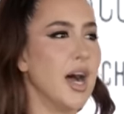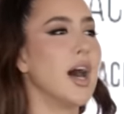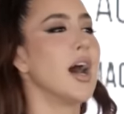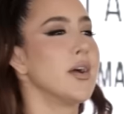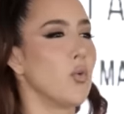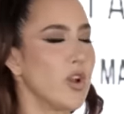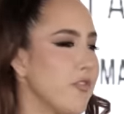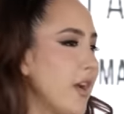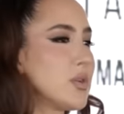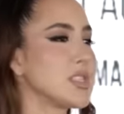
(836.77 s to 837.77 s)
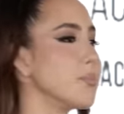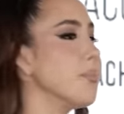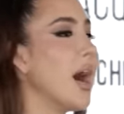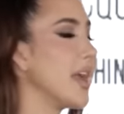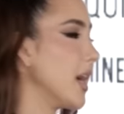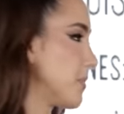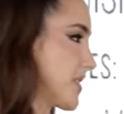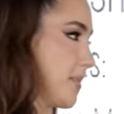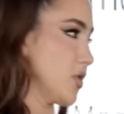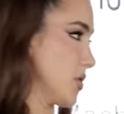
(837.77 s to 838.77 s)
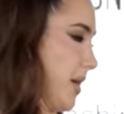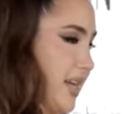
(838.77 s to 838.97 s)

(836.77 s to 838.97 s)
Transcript: uh, what if I was to buy up some of those